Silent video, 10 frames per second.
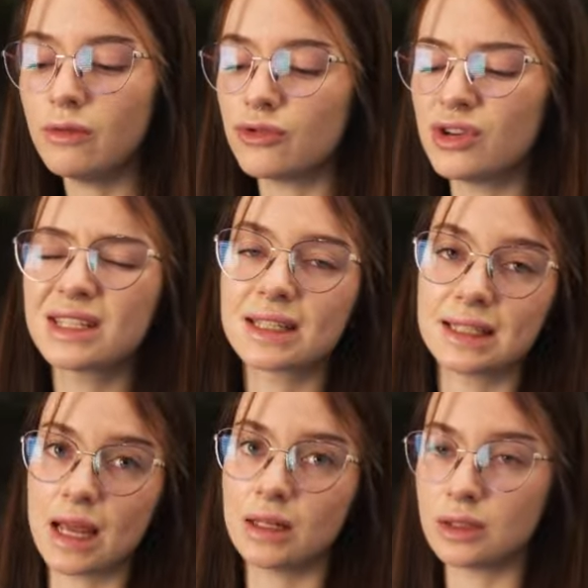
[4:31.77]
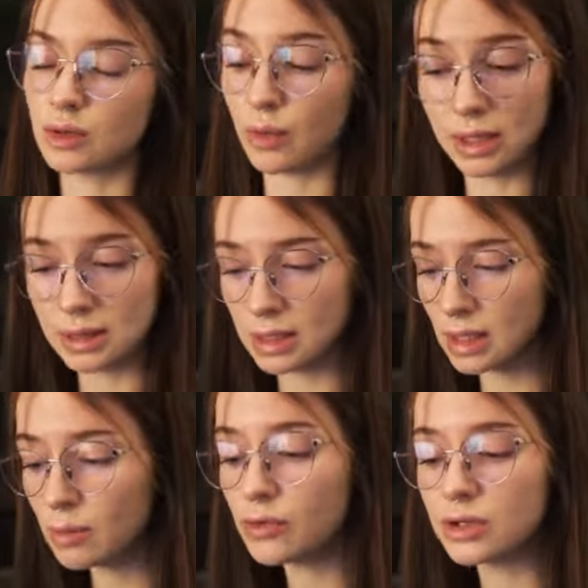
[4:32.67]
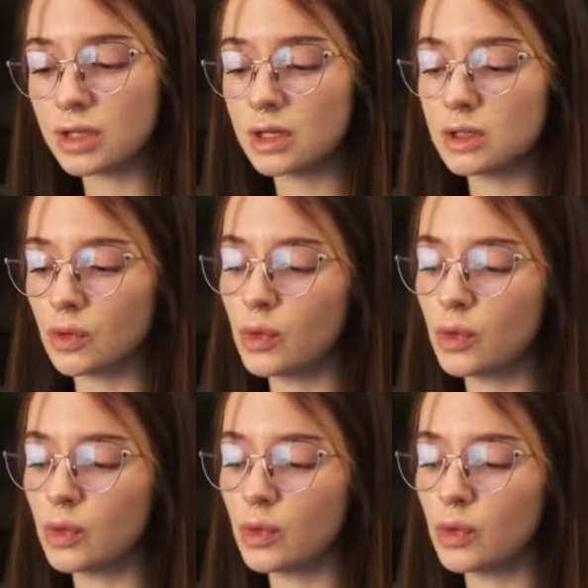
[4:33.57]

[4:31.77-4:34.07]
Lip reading: If you risk 10-20%,